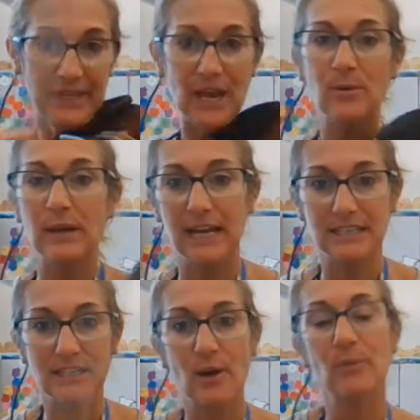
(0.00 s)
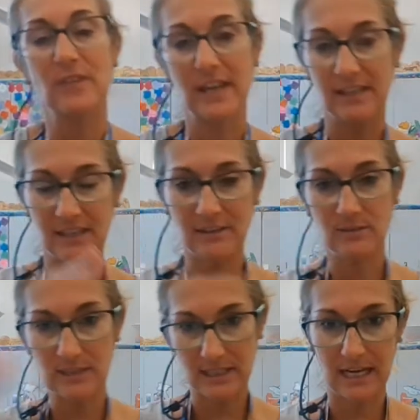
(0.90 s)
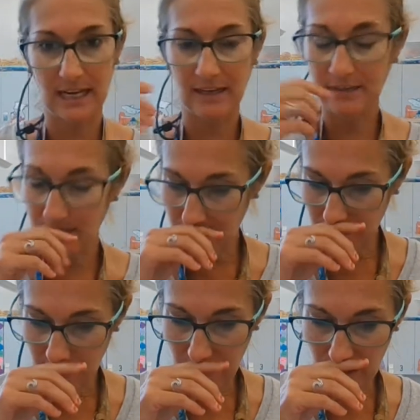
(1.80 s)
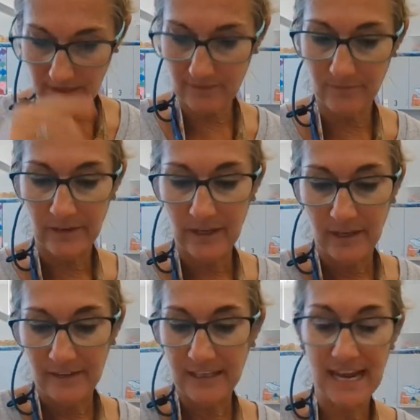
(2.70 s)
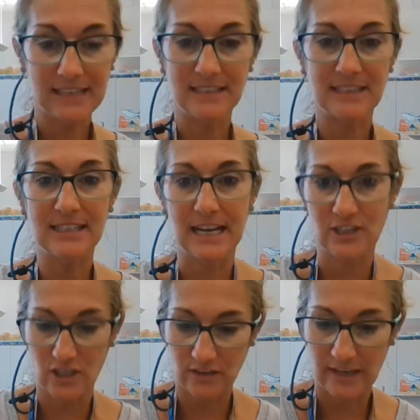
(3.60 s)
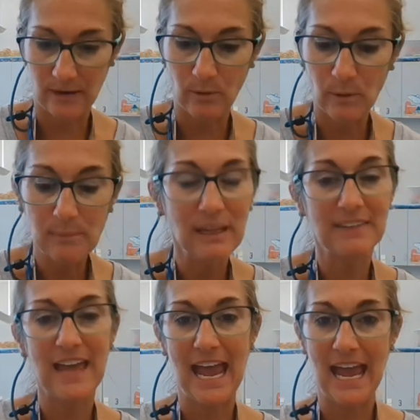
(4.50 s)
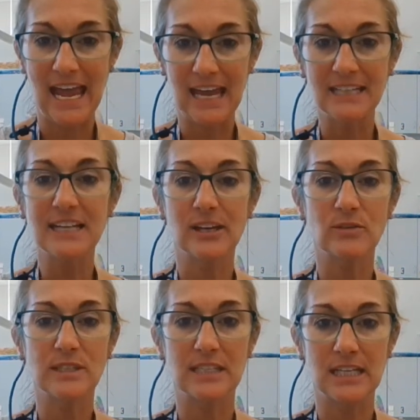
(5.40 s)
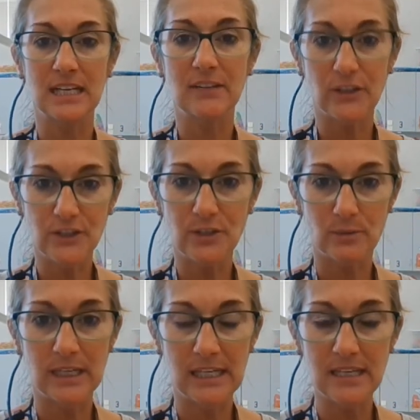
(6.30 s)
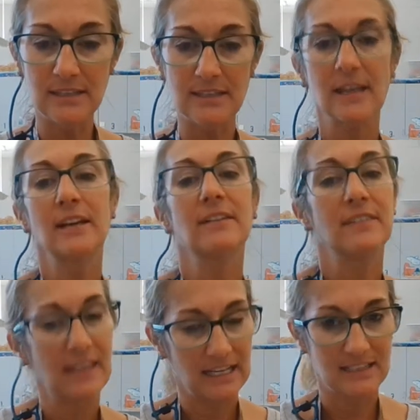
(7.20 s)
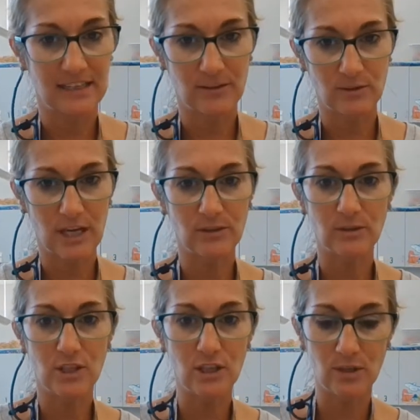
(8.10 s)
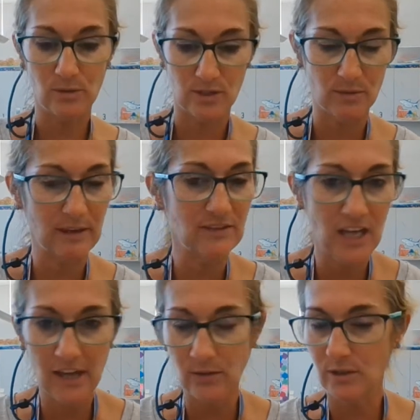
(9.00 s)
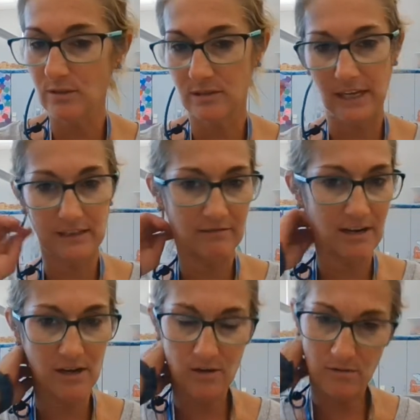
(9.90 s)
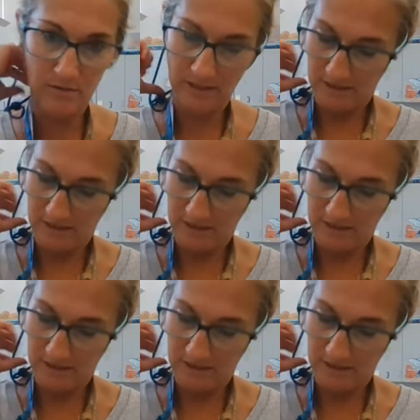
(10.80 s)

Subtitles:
Okay, so then those, the next section there where we played the A, tunnel C, and the two E's, that's another tunnel two. So we have tunnel twos, lightly row.